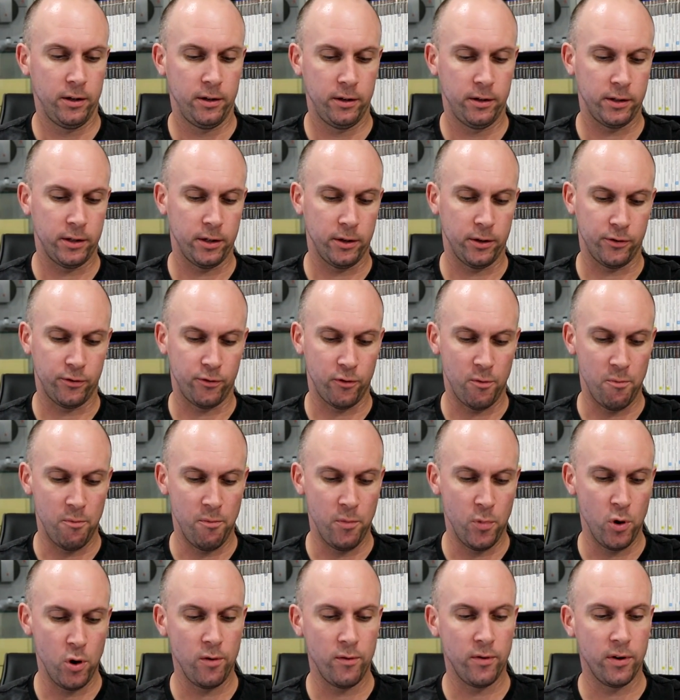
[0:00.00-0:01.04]
So I'll just
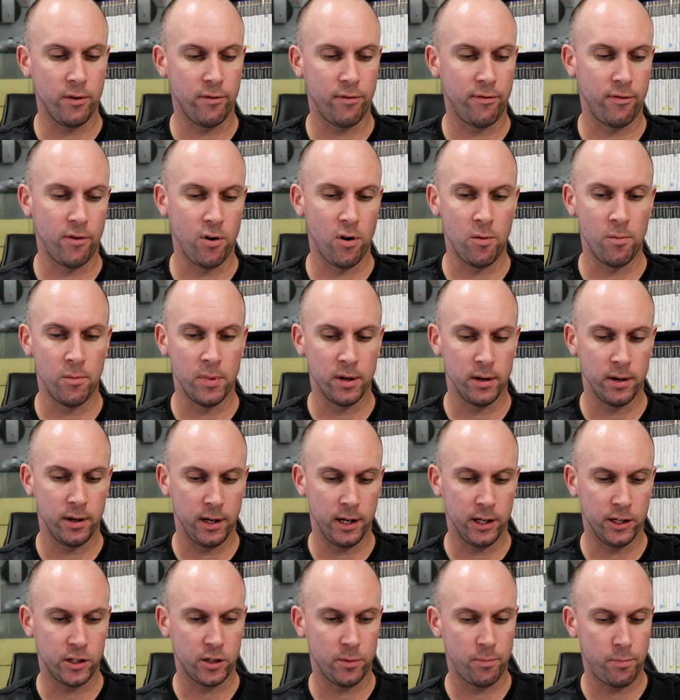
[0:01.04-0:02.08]
remove it from
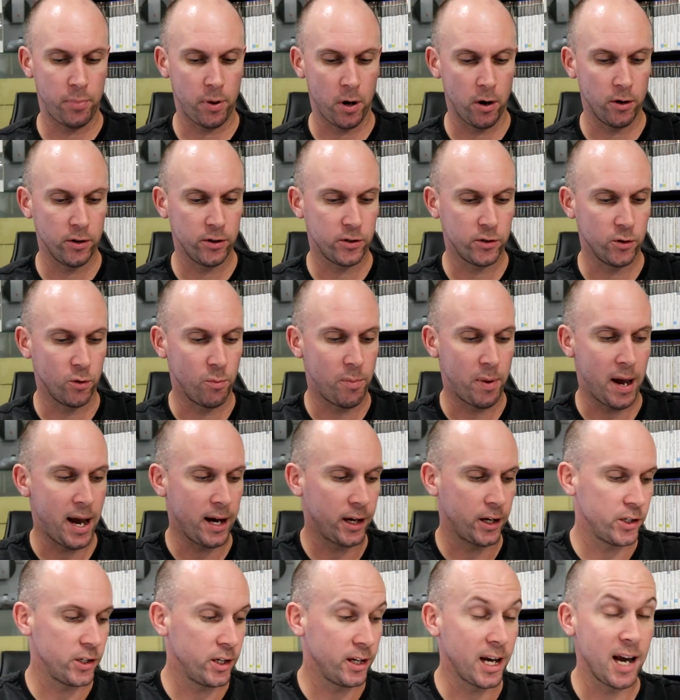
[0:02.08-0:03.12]
its postal
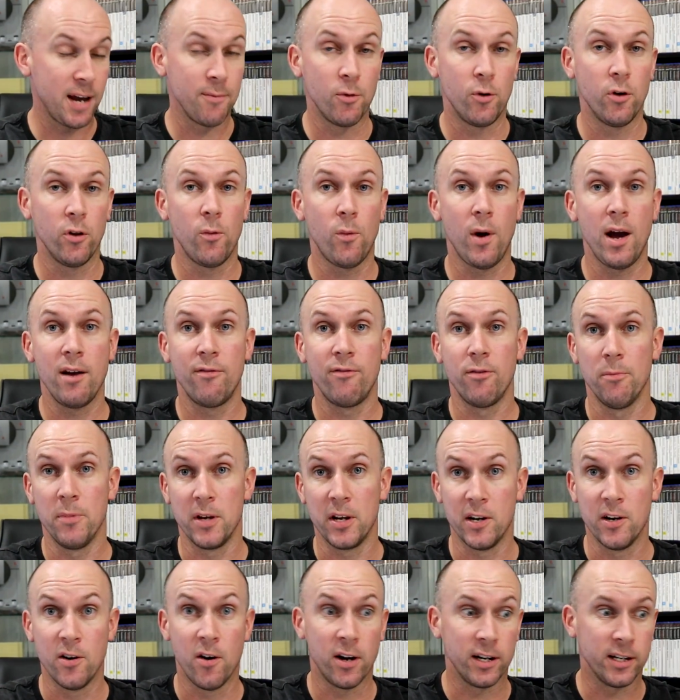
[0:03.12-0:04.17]
packaging. Came all the way from the
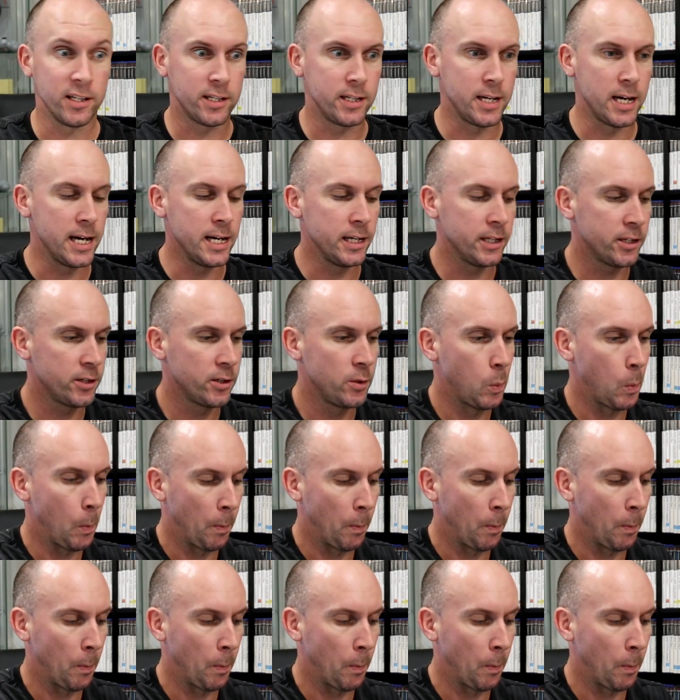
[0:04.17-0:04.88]
United States.